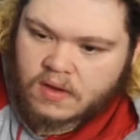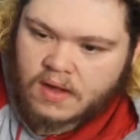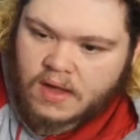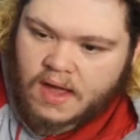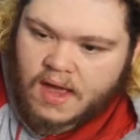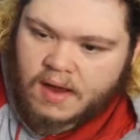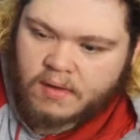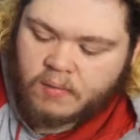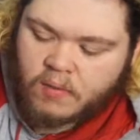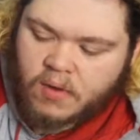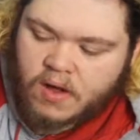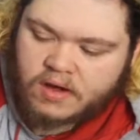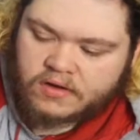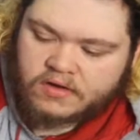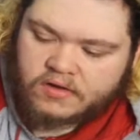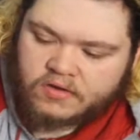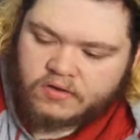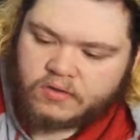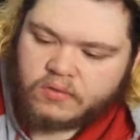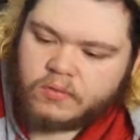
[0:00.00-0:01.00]
I want to
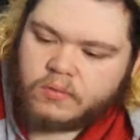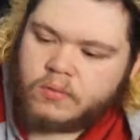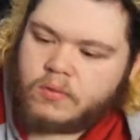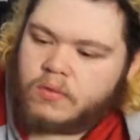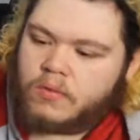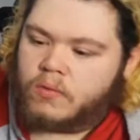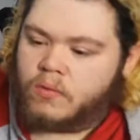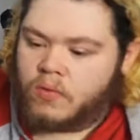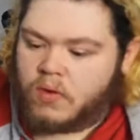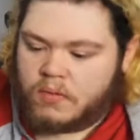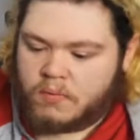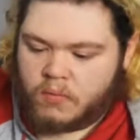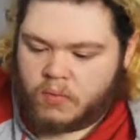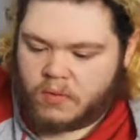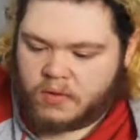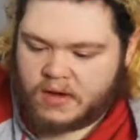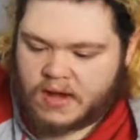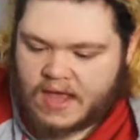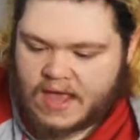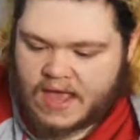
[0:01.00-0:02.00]
do one
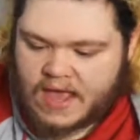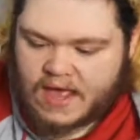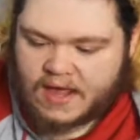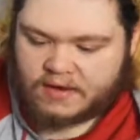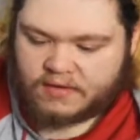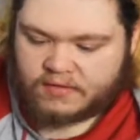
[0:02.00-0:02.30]
more hat.